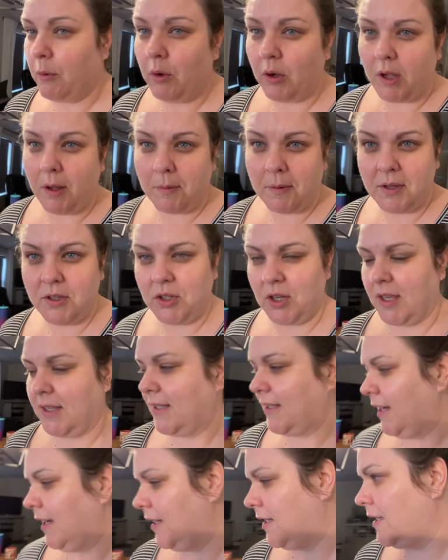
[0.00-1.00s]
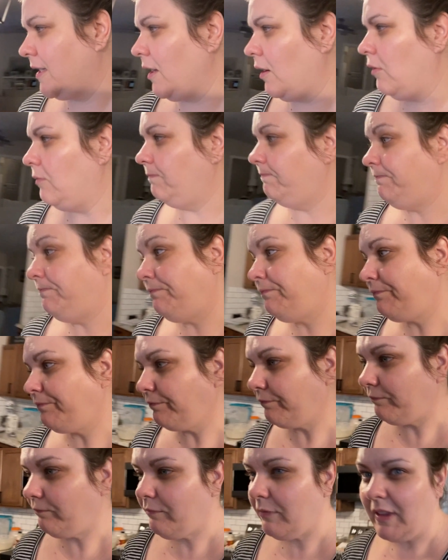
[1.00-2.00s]
woke up congested, so
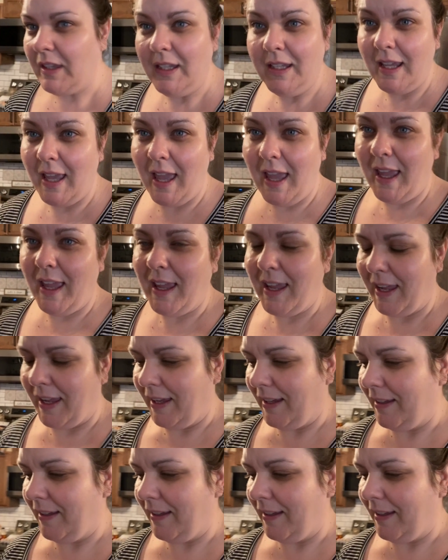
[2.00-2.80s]
yay.